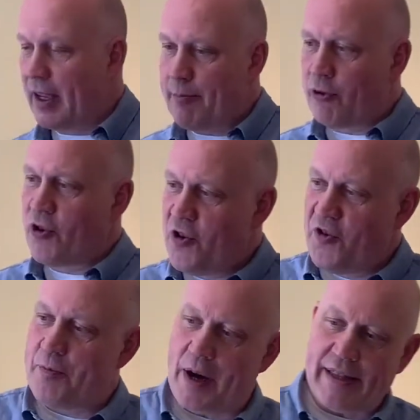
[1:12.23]

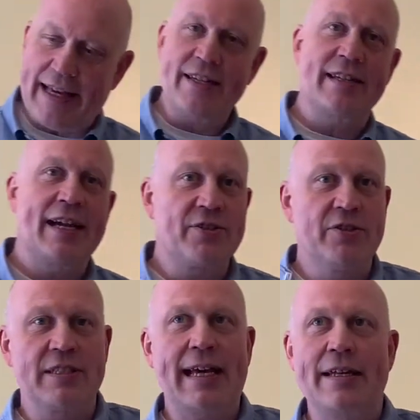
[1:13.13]
approved by the International
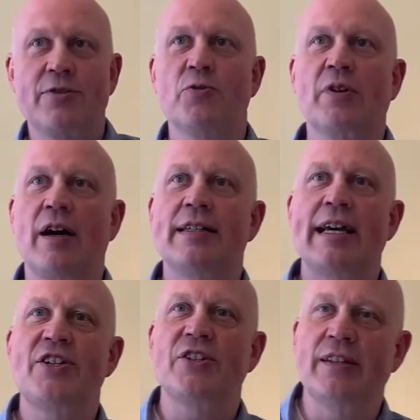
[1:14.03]
Standards
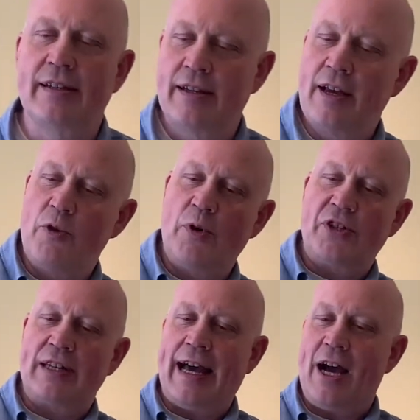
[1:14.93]
Organisation, which
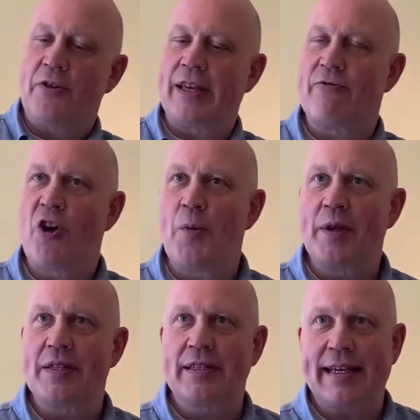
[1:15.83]
allow the
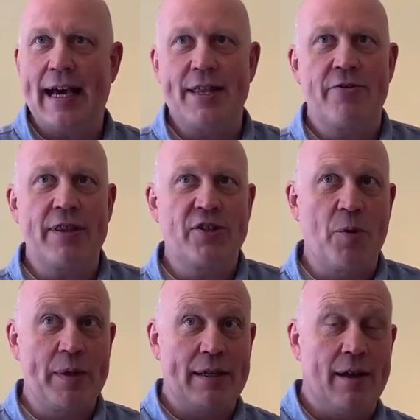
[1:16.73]
aromas to gather at the top
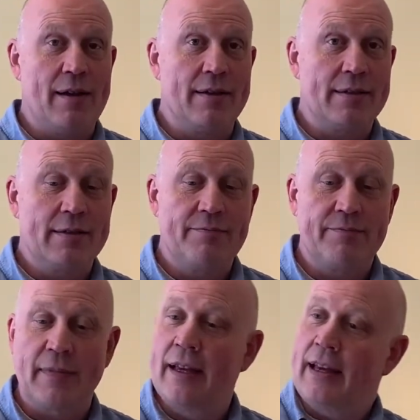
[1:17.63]
of the glass.
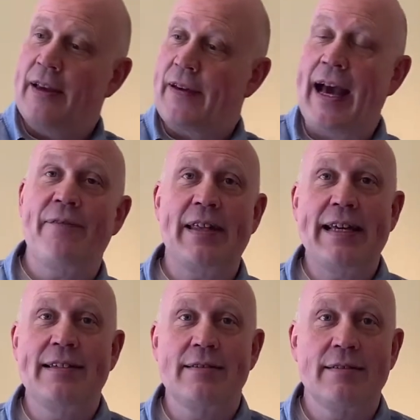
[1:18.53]
If you have
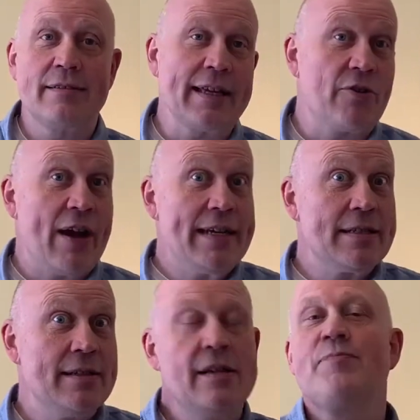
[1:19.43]
these, then great,
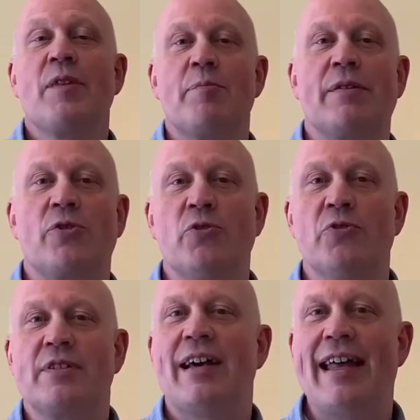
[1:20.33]
but of
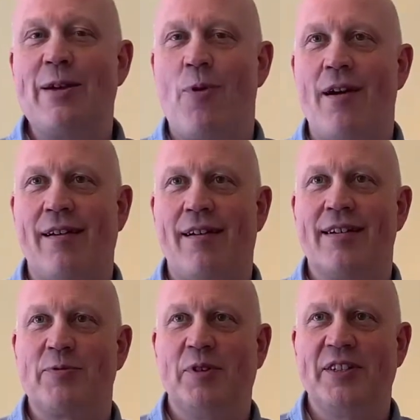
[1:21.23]
course any wine glass
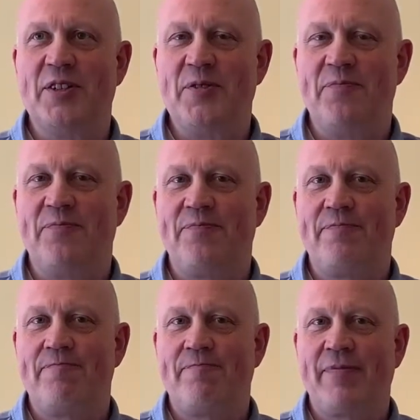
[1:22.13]
will do.
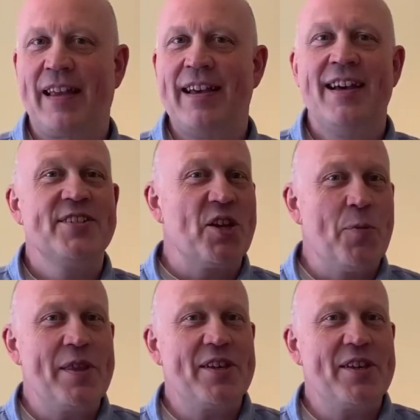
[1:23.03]
So whether